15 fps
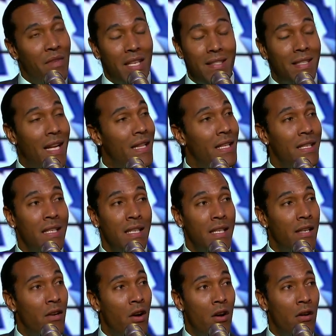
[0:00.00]
it's not looking
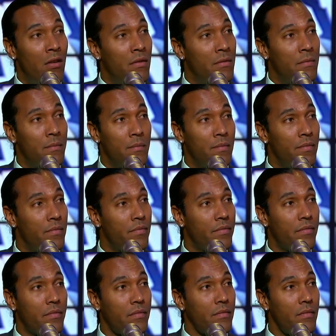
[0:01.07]
good at all. How do
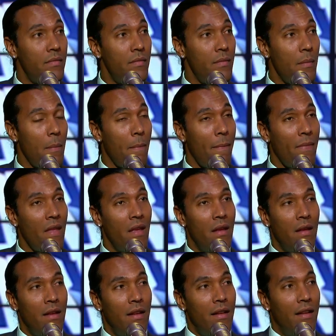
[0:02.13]
players look at Josh Gordon as
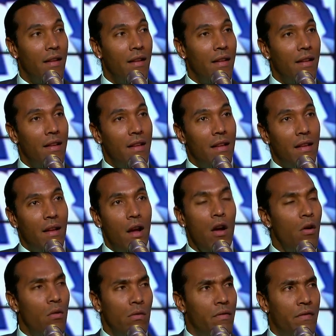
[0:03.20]
a talent?
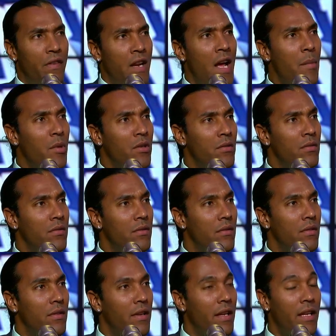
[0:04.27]
Oh, phenomenal.
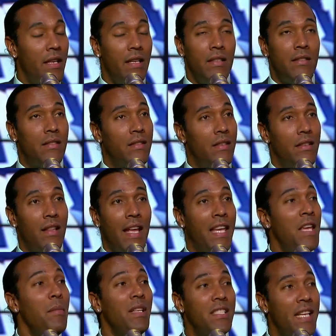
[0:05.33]
It's
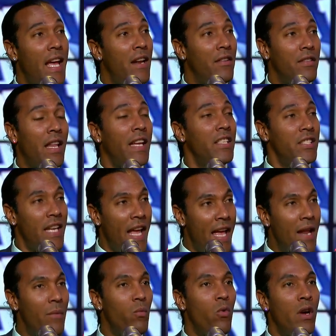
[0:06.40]
like him and Chad. Like,
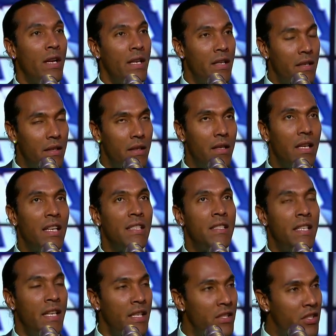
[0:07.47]
Chad wanted
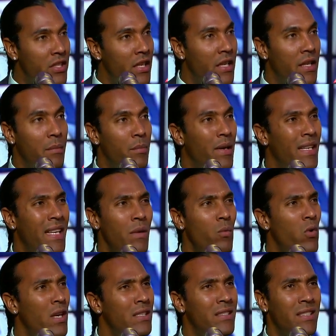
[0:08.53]
attention, but he
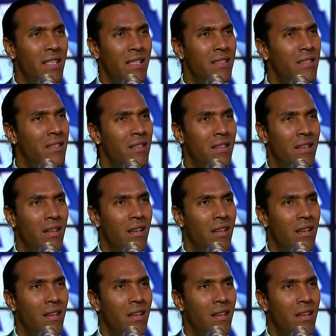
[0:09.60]
wasn't